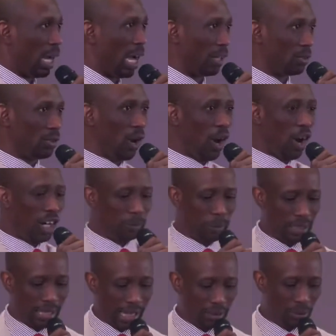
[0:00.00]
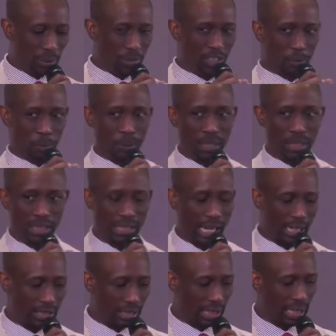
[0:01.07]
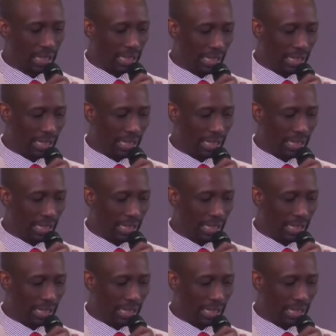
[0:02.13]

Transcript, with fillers: And God began to speak and say,